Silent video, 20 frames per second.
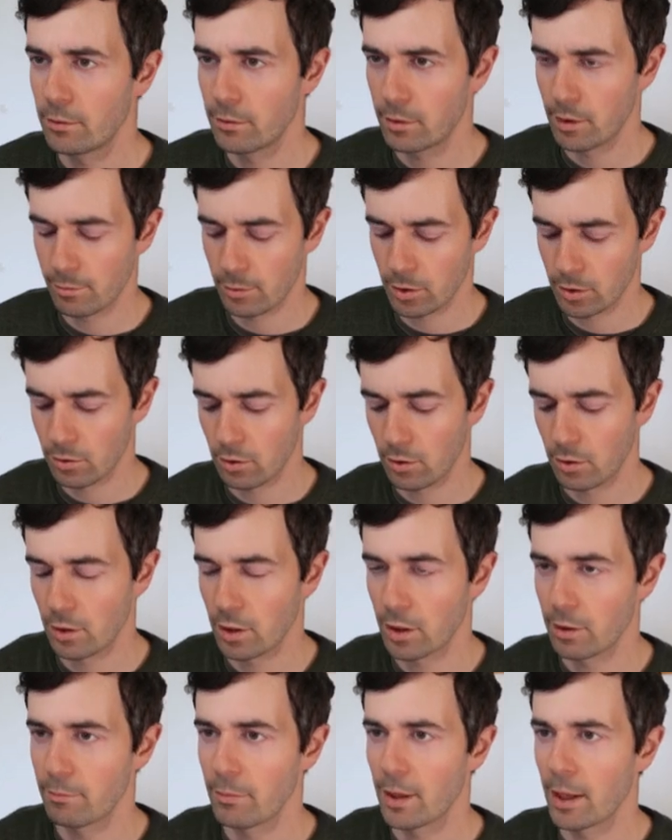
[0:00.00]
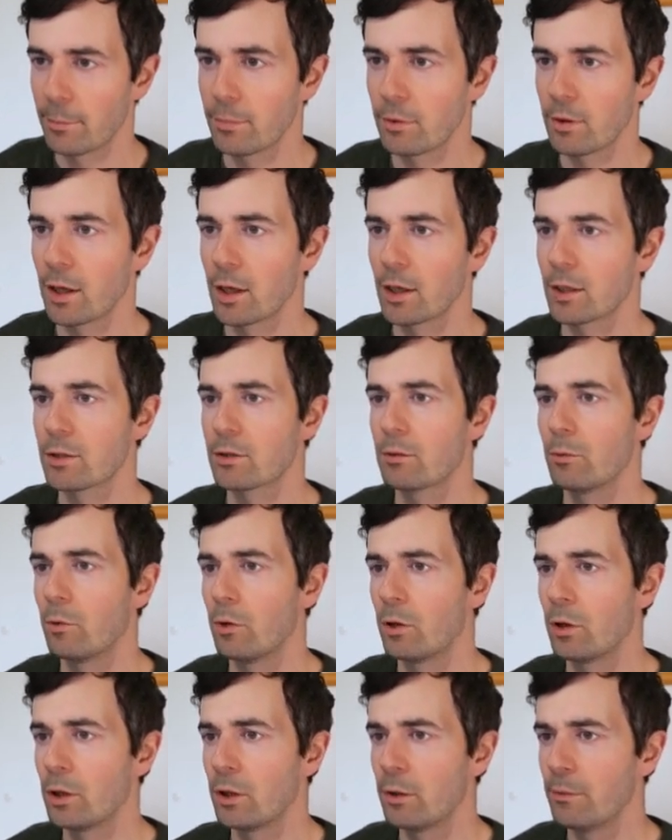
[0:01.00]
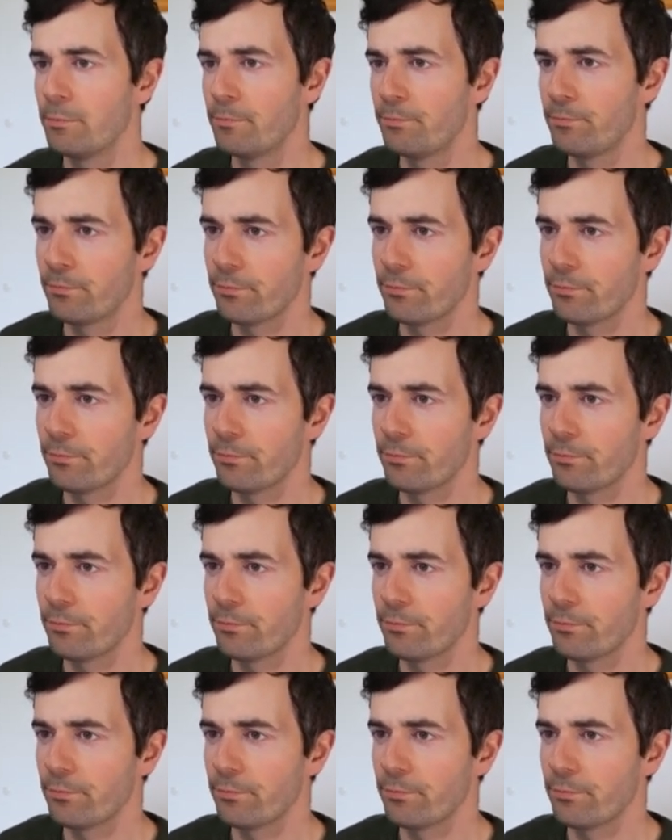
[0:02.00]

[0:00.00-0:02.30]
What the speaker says: and we'll call it map text 1.